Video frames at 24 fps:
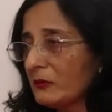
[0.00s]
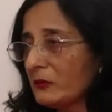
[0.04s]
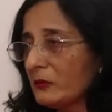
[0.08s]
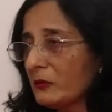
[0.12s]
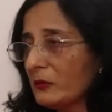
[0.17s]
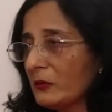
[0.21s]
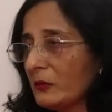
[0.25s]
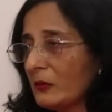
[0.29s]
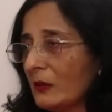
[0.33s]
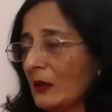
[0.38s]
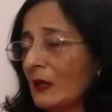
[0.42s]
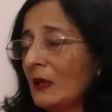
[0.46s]

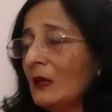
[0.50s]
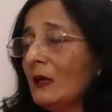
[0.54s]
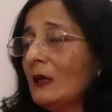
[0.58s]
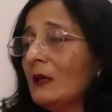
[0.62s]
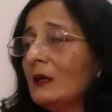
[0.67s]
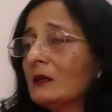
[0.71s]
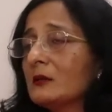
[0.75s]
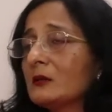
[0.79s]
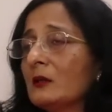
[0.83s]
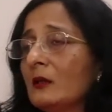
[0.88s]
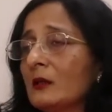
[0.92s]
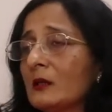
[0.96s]
So
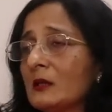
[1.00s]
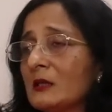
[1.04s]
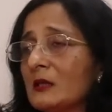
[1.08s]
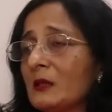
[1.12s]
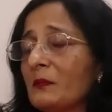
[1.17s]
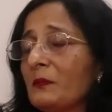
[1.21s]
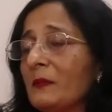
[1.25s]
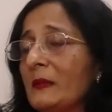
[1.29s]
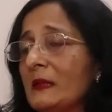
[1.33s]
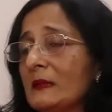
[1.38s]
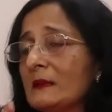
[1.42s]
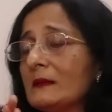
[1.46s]

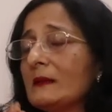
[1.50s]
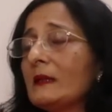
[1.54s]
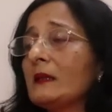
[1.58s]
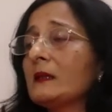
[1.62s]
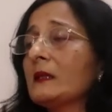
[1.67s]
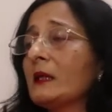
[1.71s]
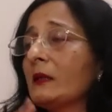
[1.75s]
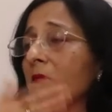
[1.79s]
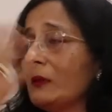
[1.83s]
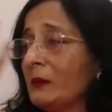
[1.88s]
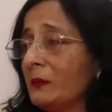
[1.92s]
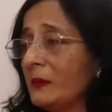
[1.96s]
scholarship means
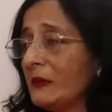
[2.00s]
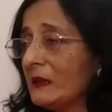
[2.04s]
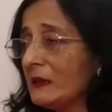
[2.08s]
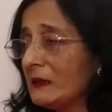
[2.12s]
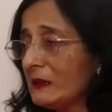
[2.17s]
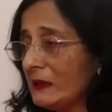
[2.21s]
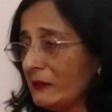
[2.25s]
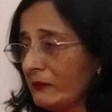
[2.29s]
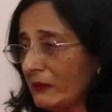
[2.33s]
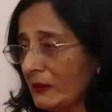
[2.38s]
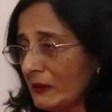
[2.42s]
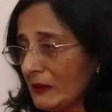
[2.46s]
that they will be
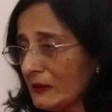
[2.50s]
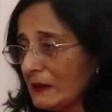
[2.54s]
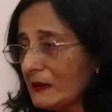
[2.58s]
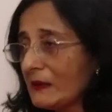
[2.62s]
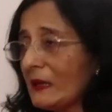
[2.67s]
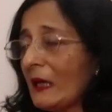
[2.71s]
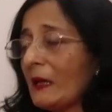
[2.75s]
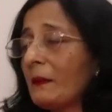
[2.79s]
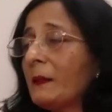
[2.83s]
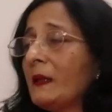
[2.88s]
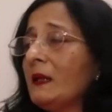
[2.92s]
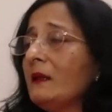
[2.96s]
receiving a
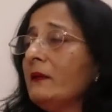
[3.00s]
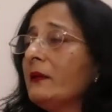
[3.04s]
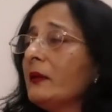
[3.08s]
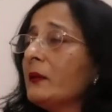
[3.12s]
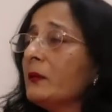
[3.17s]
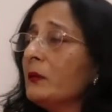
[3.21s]
stipend.